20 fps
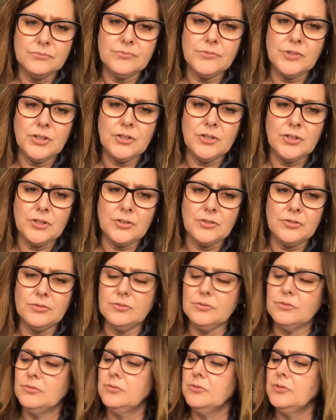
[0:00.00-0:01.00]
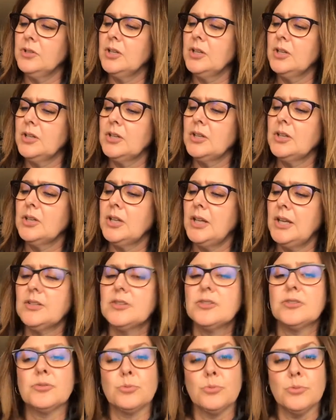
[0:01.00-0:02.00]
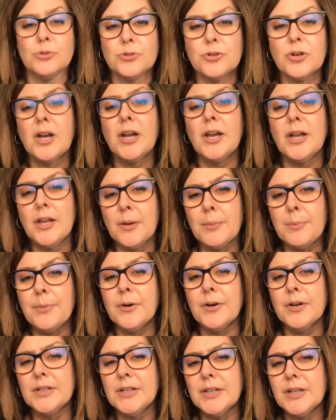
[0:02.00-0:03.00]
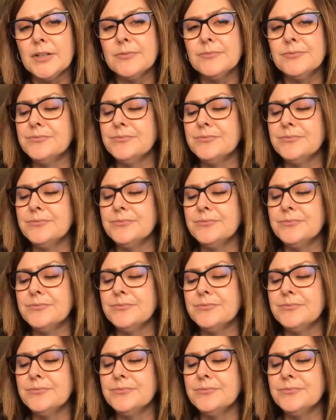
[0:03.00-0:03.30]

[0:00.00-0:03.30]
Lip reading: You know, lakes will dry up on you.